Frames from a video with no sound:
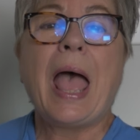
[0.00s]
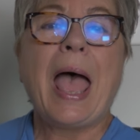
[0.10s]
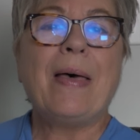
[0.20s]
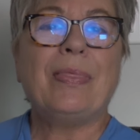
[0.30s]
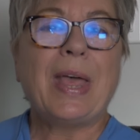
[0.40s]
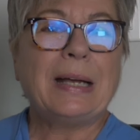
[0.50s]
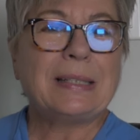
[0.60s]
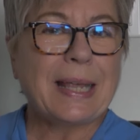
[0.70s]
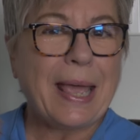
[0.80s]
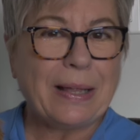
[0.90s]
and
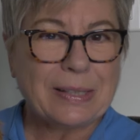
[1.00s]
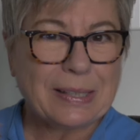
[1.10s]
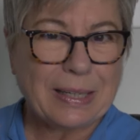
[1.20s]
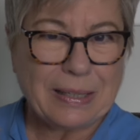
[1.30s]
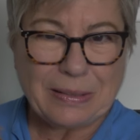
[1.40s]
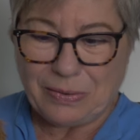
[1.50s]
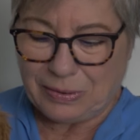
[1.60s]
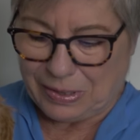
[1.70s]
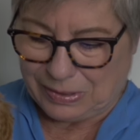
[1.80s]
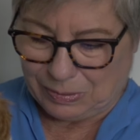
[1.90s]
that's Elskin, who
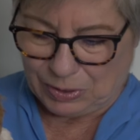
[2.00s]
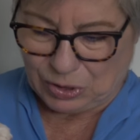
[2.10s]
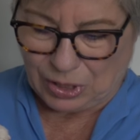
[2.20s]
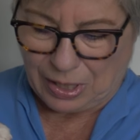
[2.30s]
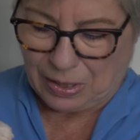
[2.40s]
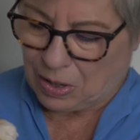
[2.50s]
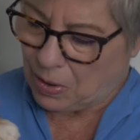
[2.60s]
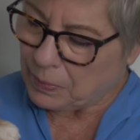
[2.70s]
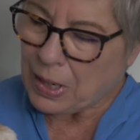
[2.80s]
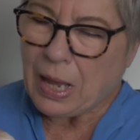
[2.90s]
lives with
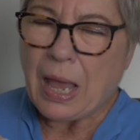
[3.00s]
Cheryl.